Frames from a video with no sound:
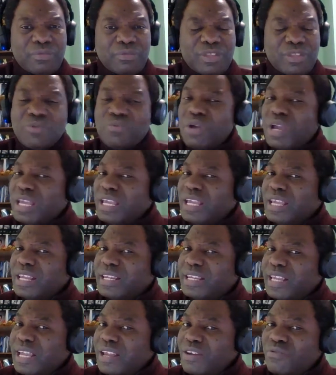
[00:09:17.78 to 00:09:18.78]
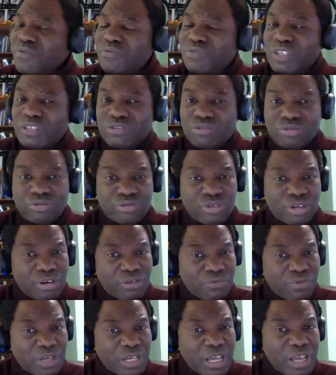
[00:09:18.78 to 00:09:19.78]
The way he did with the children
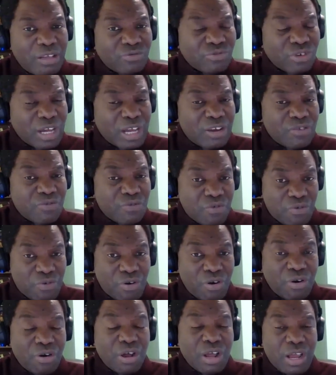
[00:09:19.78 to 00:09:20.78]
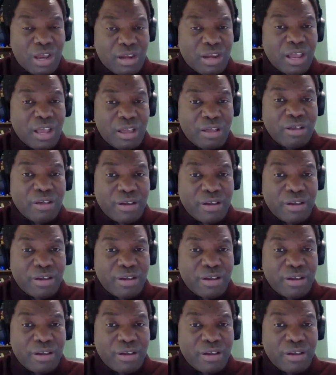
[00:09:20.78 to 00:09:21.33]
of Israel, you know, they